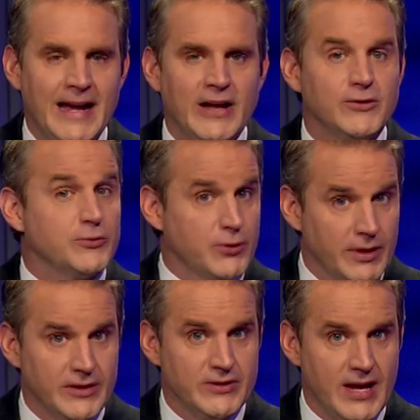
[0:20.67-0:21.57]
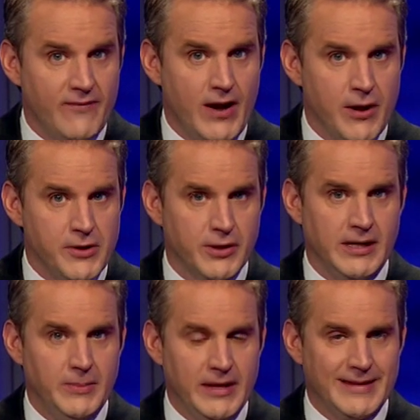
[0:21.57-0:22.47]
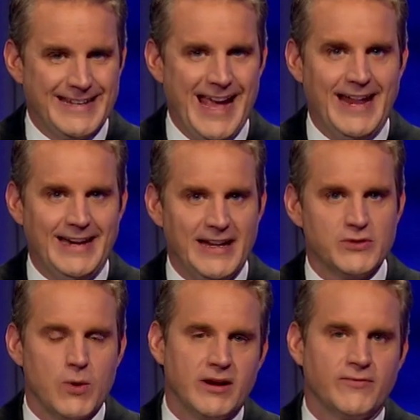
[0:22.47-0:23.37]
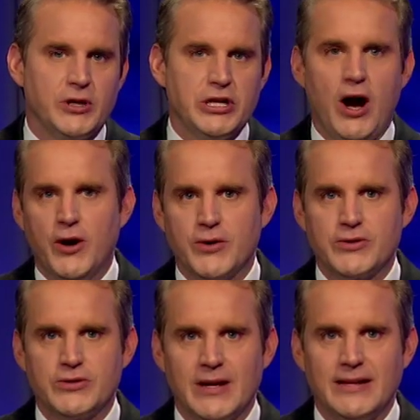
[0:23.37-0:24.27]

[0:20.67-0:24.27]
So during this half hour, you're going to meet the candidates running for Yonkers